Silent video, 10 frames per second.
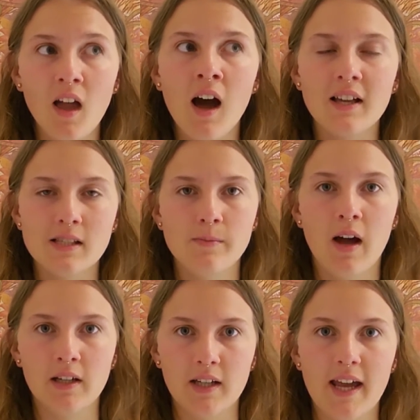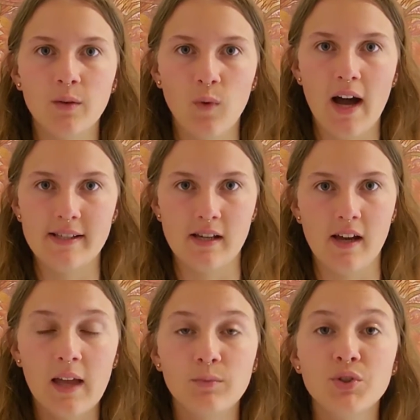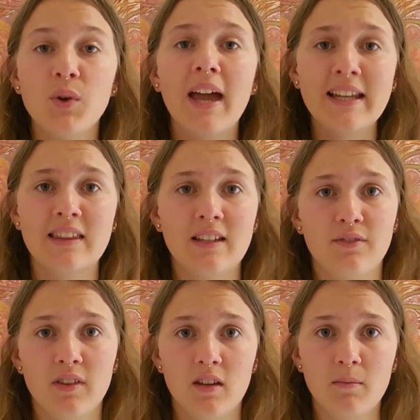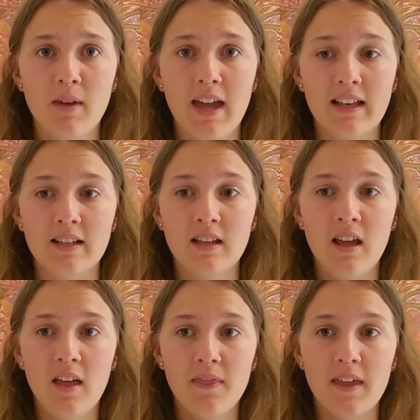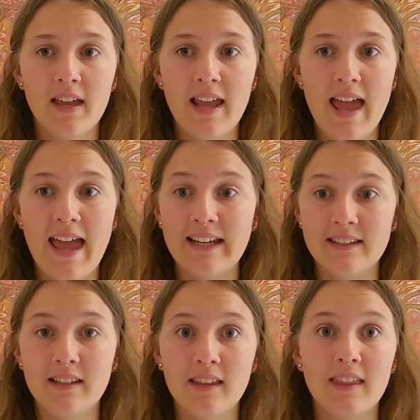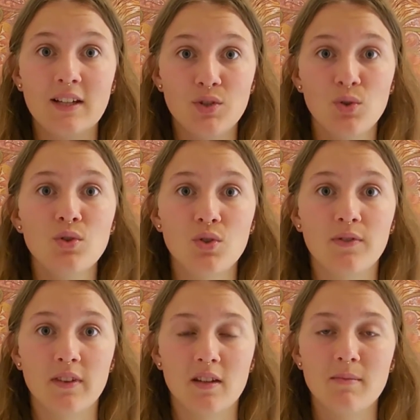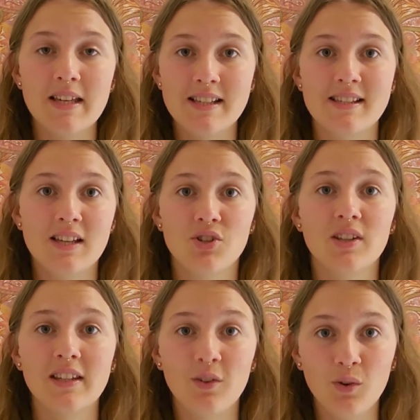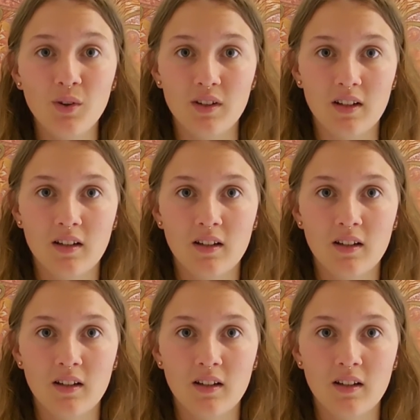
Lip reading: are smarter and wiser and will do anything for them, and that anything that they do for them is essentially good.